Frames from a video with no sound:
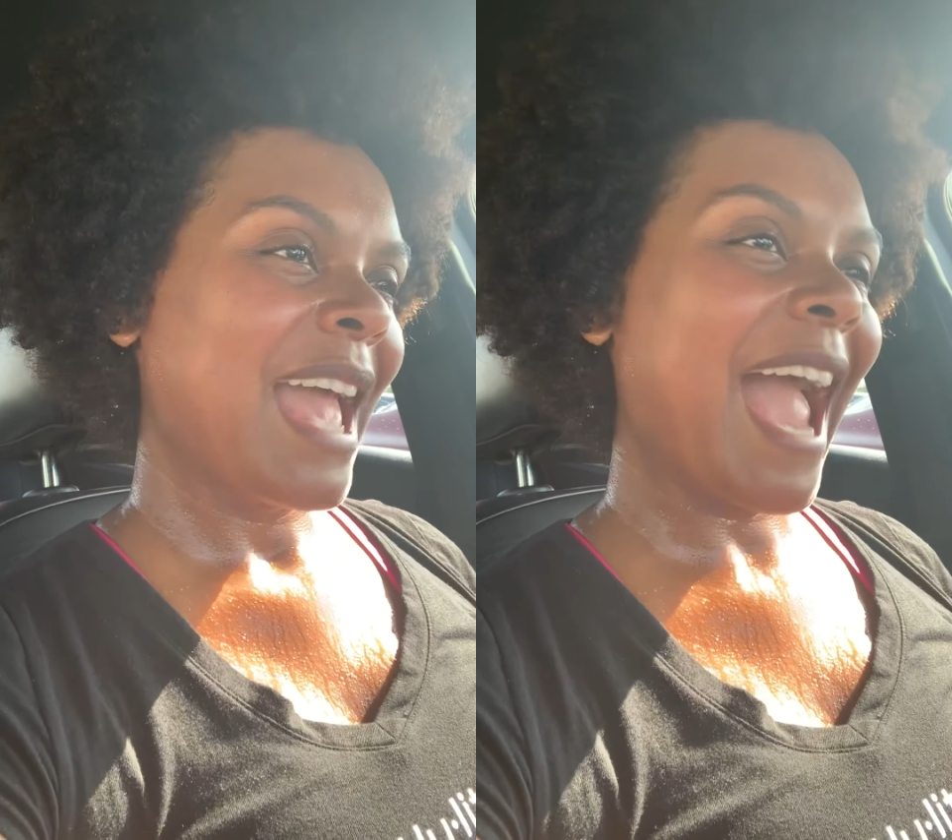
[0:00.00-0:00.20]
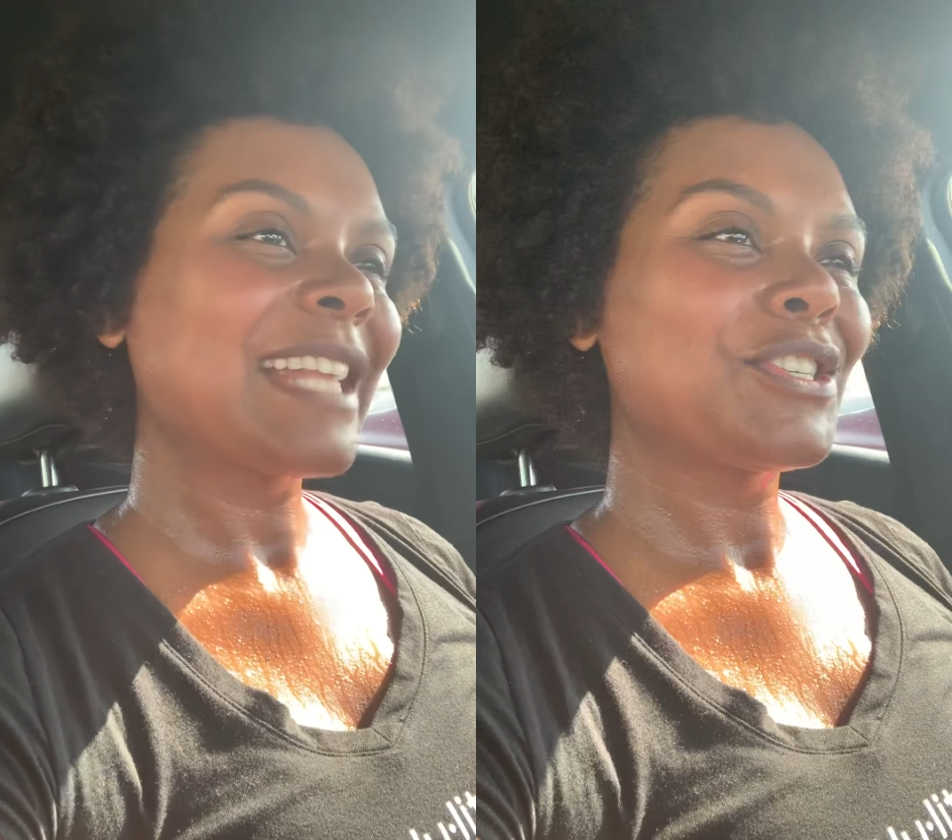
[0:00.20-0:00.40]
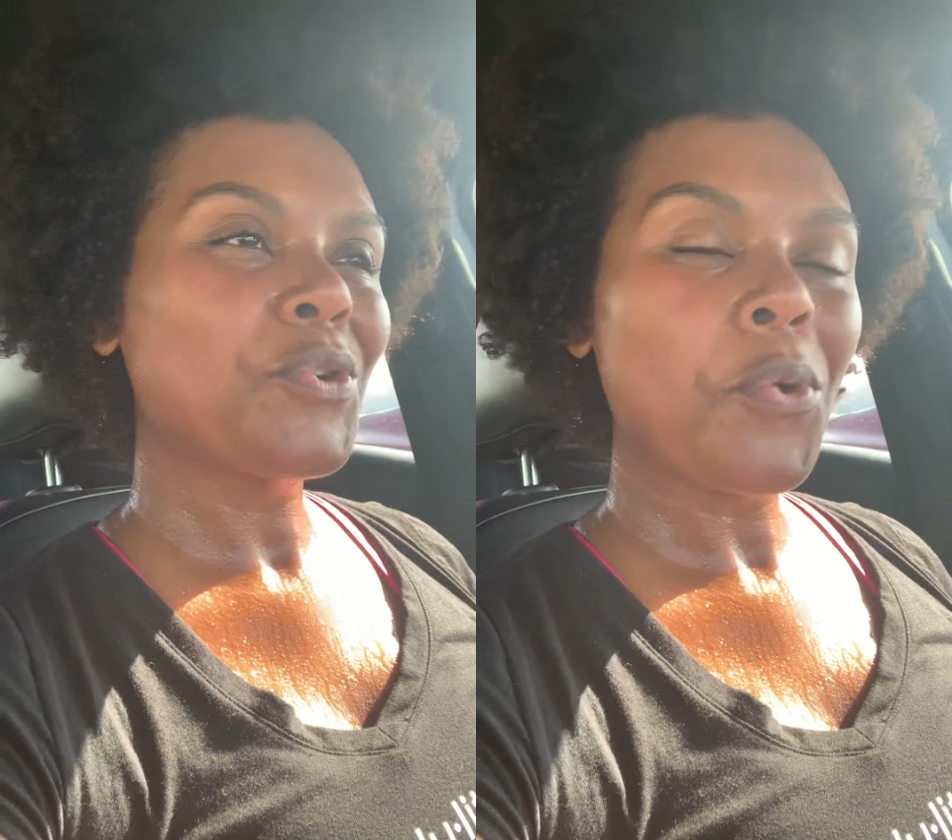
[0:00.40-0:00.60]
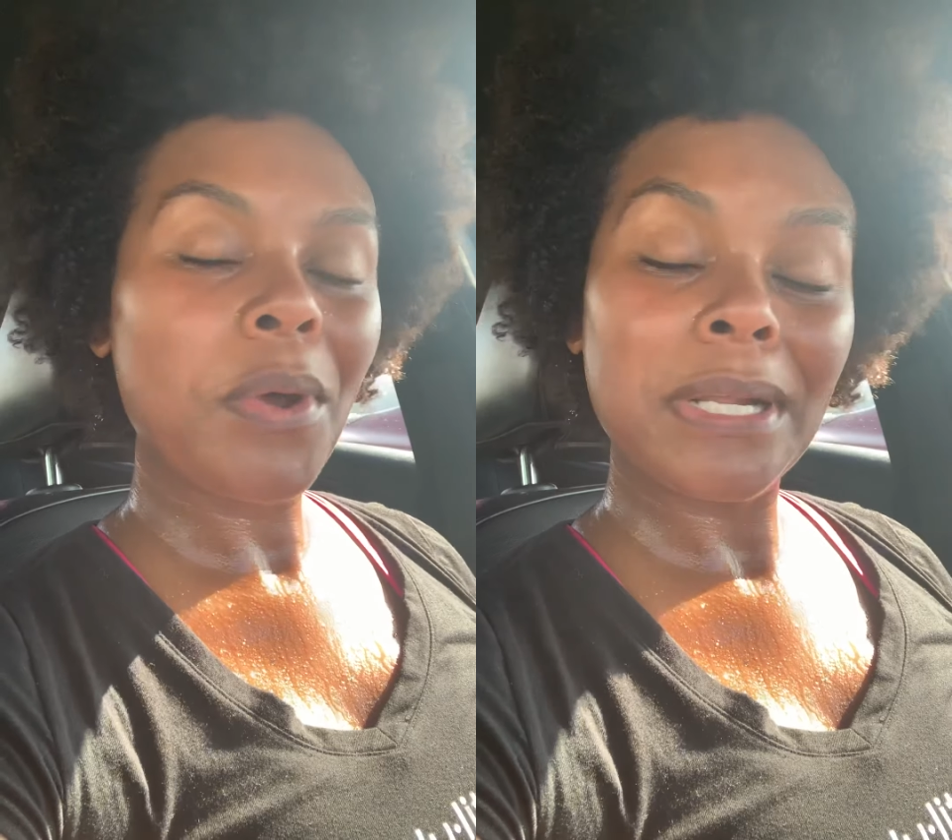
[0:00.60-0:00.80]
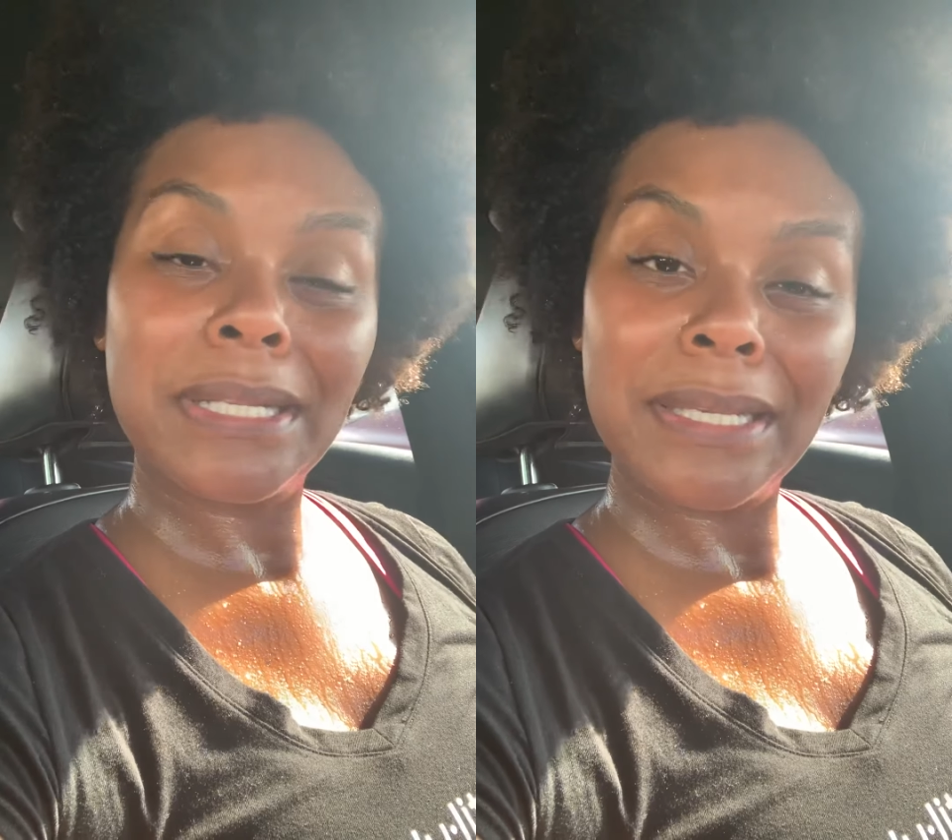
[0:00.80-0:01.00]
act
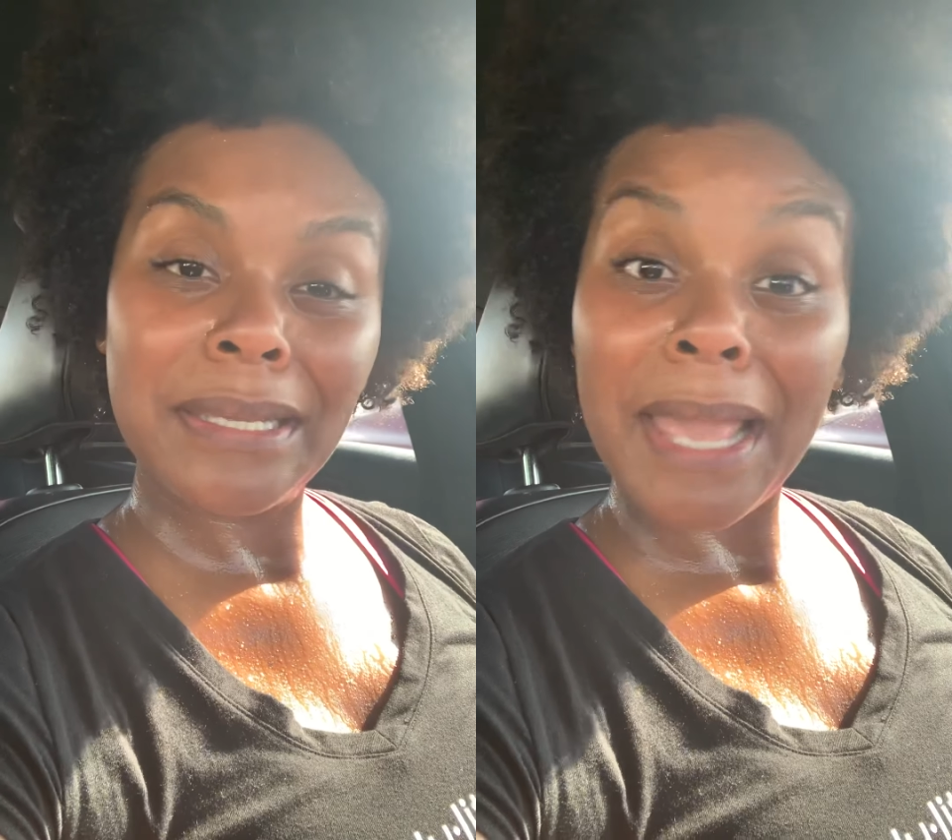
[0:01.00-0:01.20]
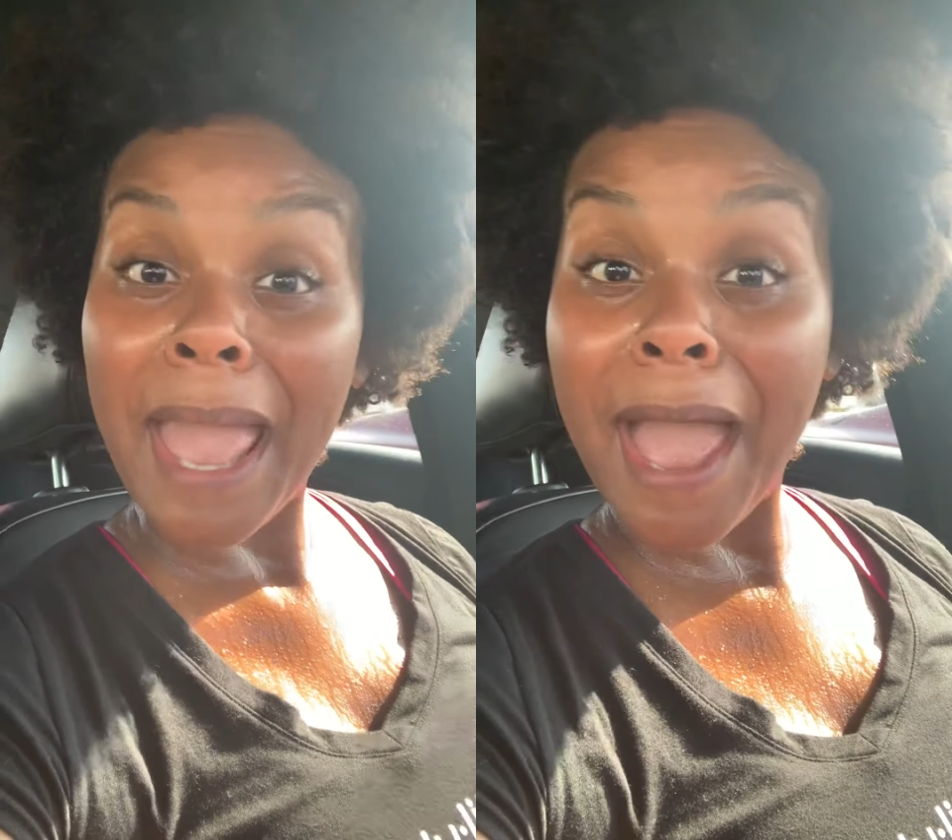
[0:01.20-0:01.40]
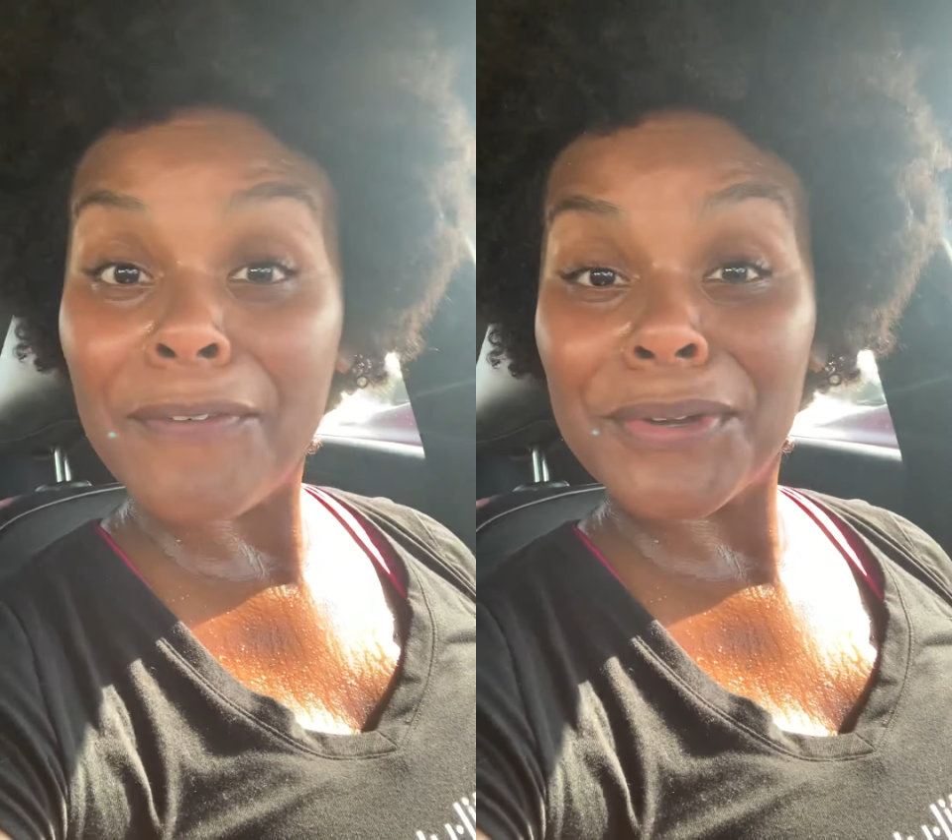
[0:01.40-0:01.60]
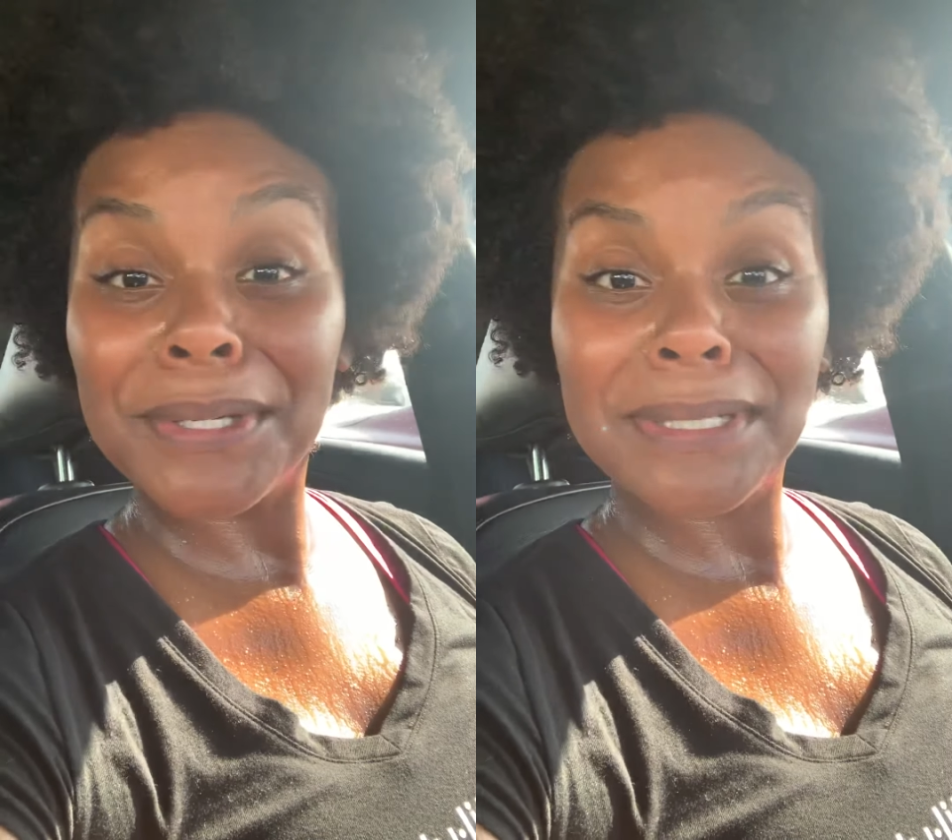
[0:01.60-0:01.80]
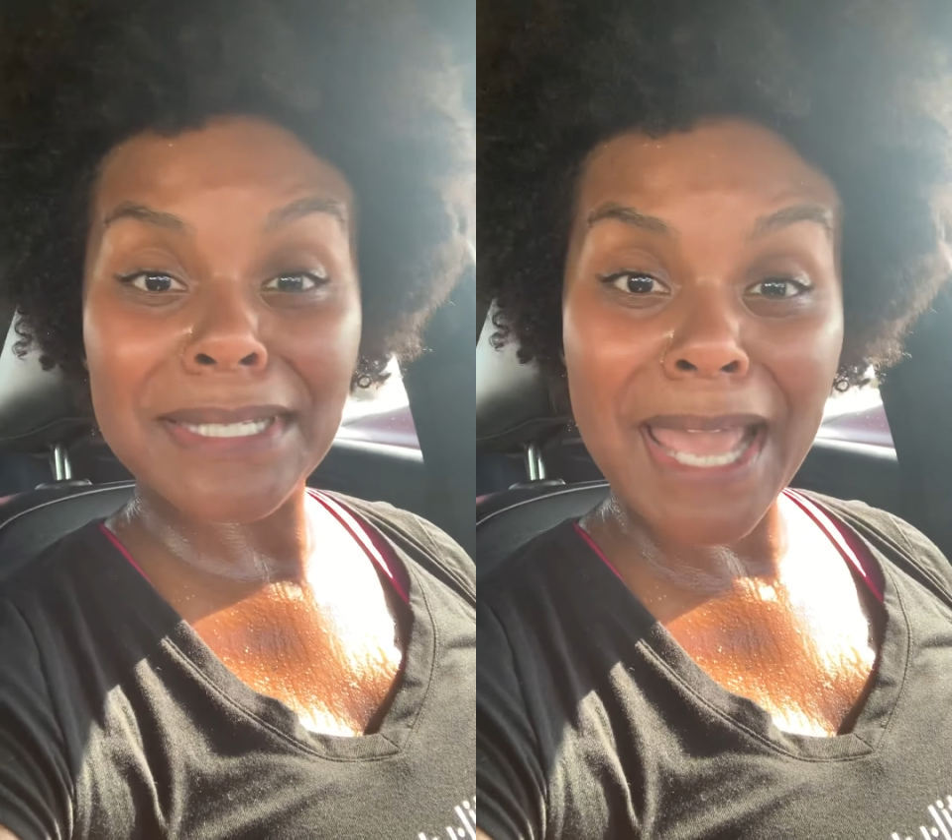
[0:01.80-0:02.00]
accordingly. Have a
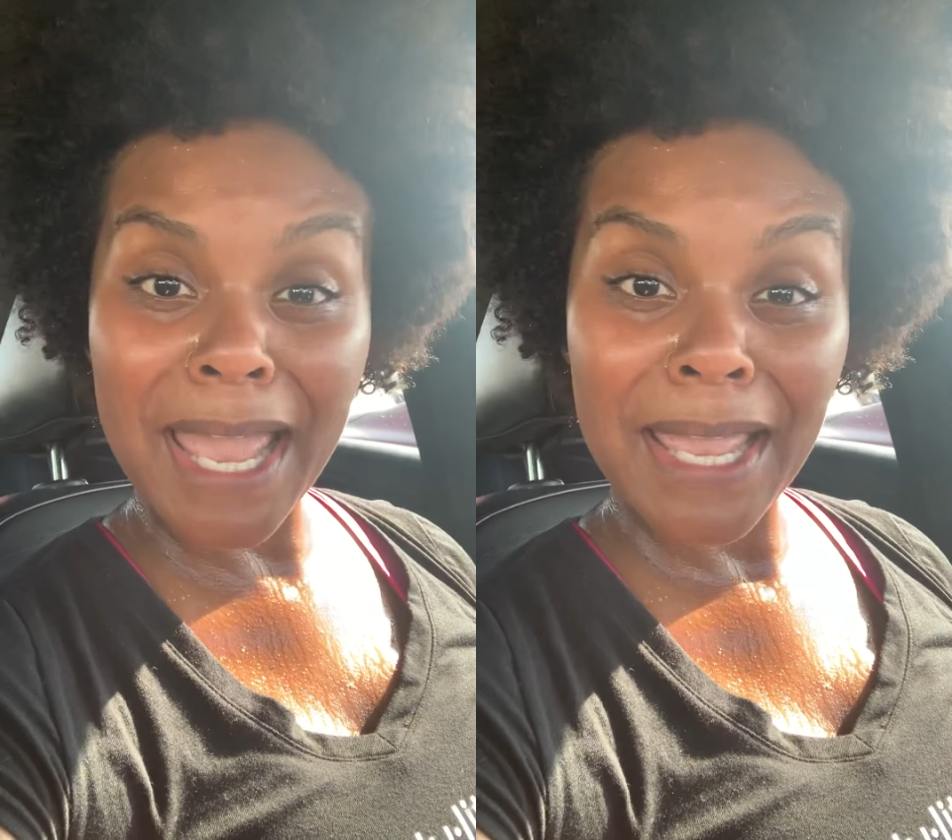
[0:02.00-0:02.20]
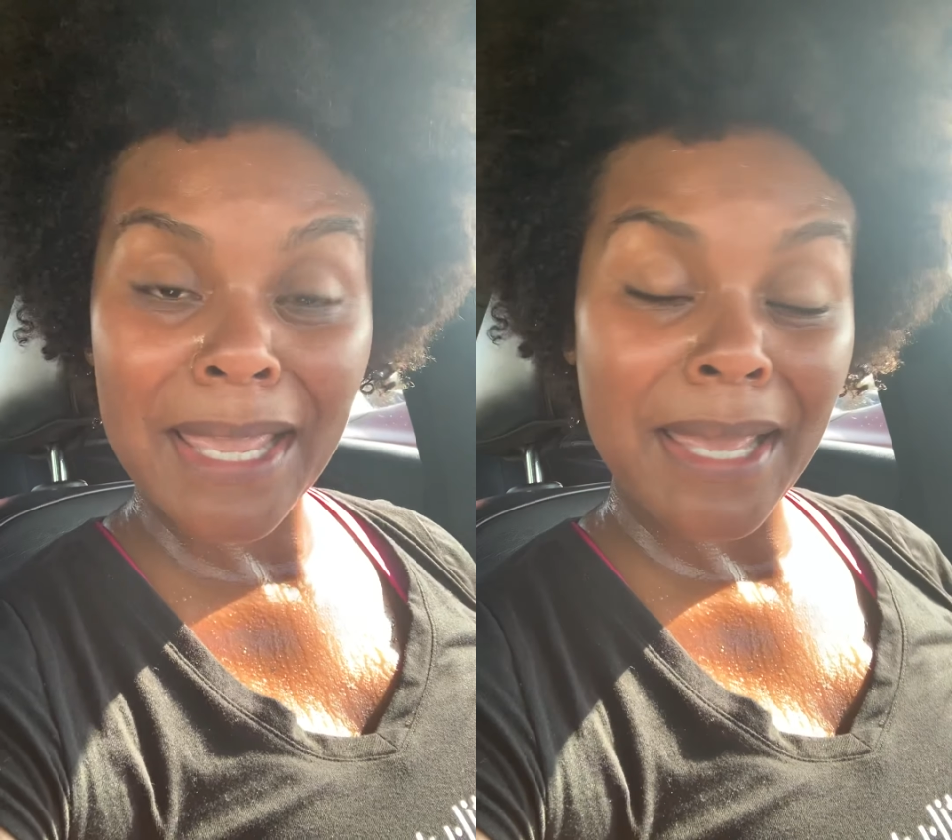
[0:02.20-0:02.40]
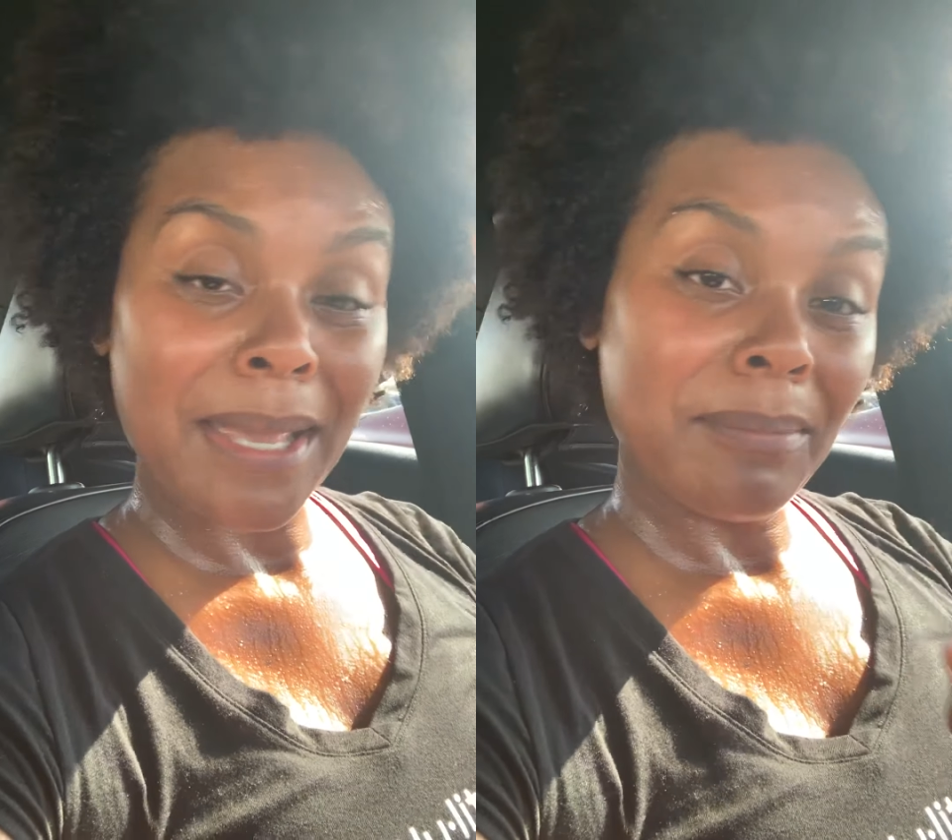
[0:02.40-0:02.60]
good day.